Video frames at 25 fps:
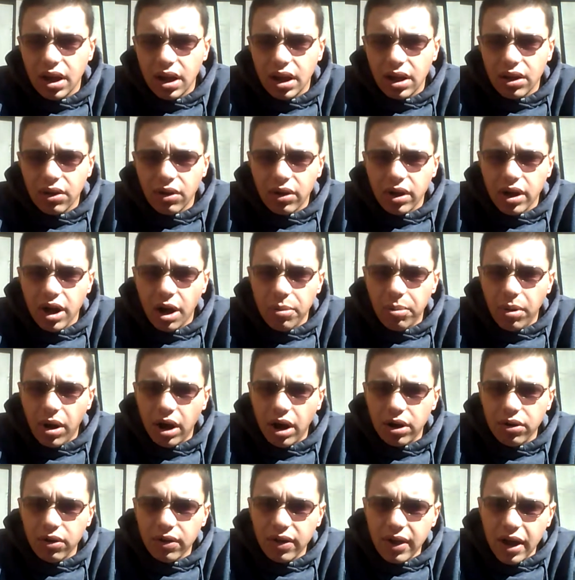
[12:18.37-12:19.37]
either a couple
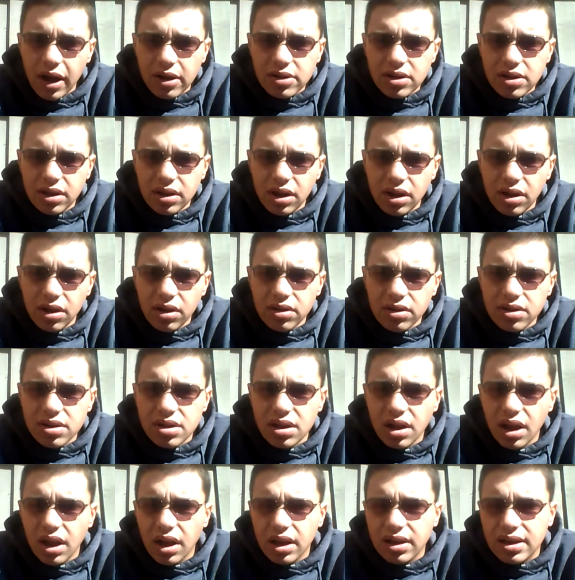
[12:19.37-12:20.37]
100,000
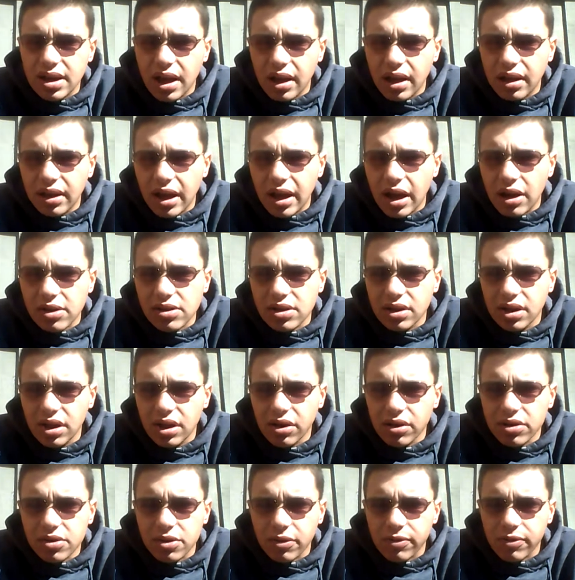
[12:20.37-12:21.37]
years, 10,000
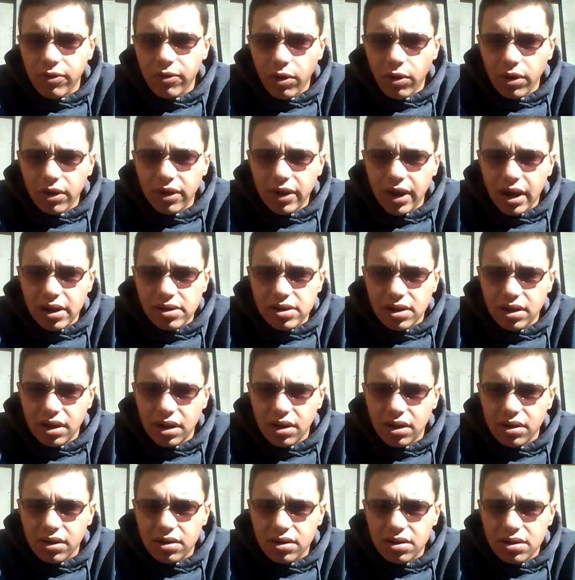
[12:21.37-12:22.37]
years, or
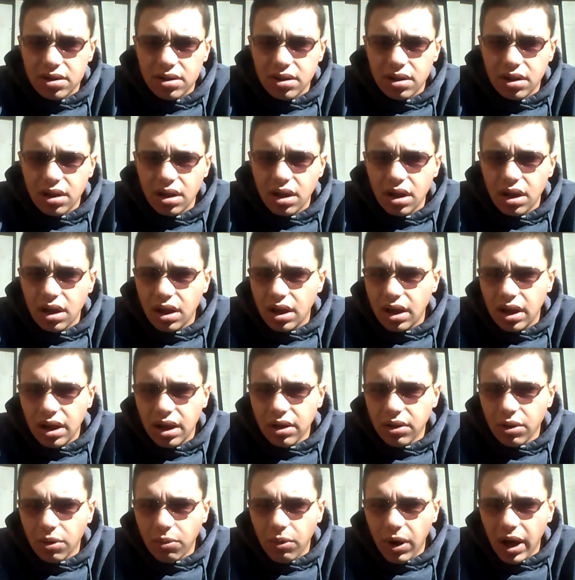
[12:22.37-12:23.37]
4,000 years.
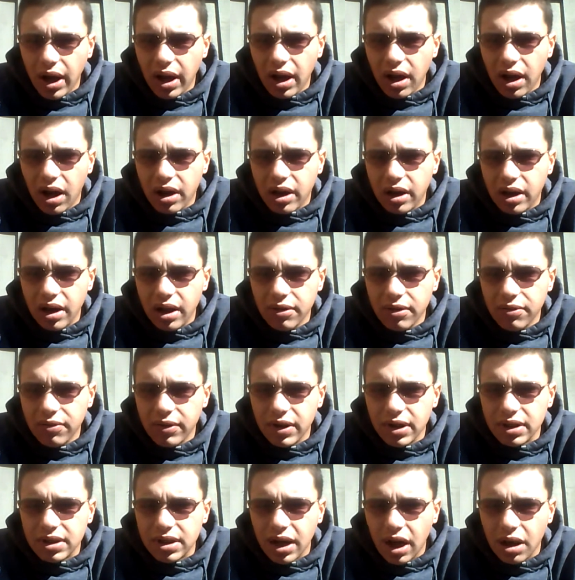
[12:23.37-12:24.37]
Either way, on an
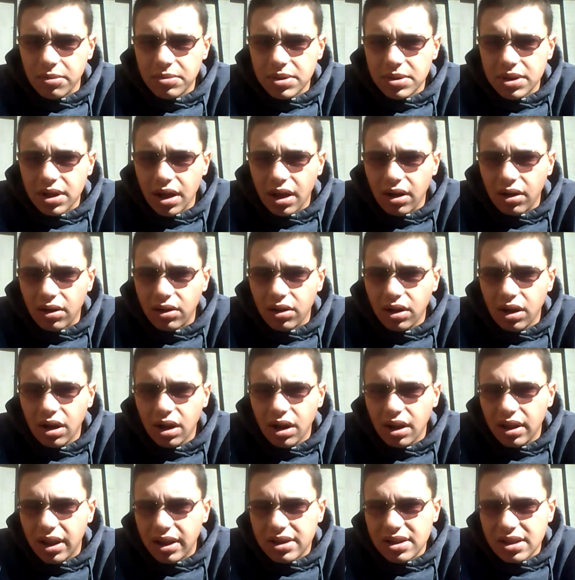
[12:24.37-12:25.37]
infinite time scale,
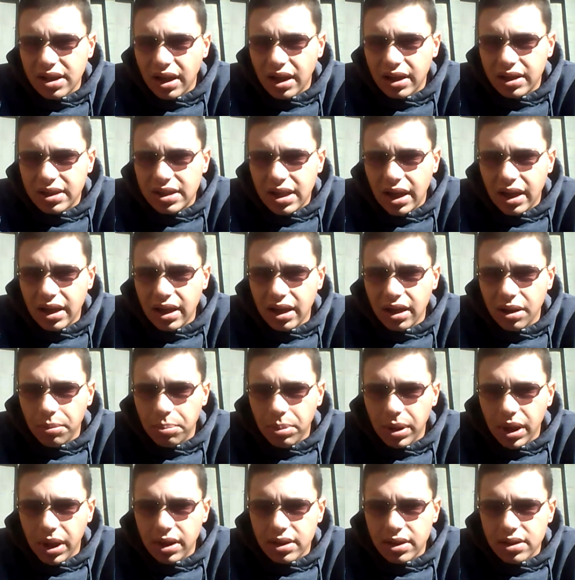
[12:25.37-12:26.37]
that's like taking
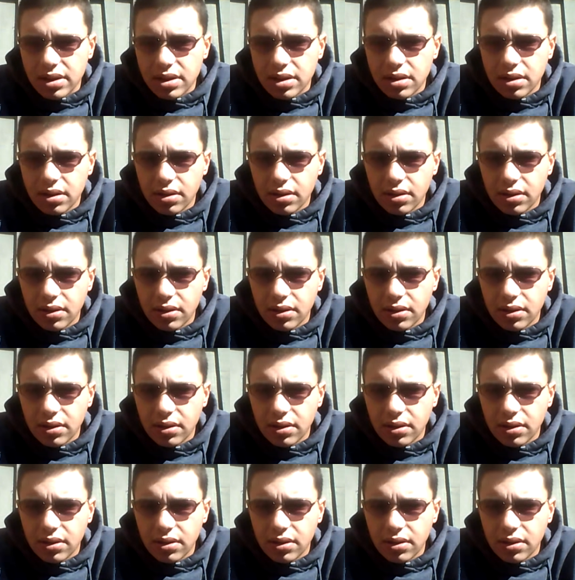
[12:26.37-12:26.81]
a piss.